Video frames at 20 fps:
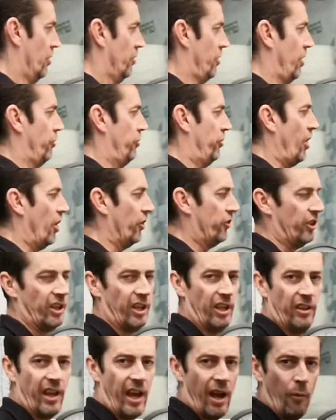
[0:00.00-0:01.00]
So starting
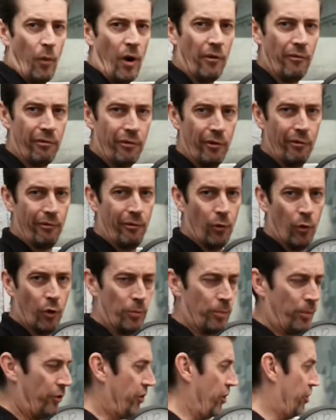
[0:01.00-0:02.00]
in that 1 foot
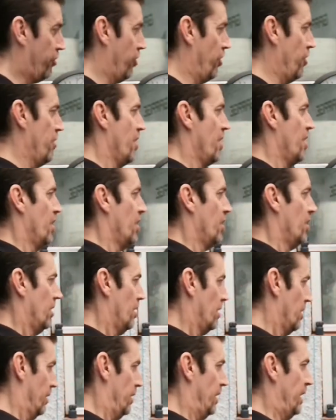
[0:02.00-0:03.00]
forward position,
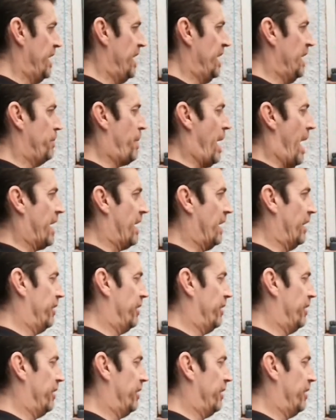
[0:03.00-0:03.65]
leaning back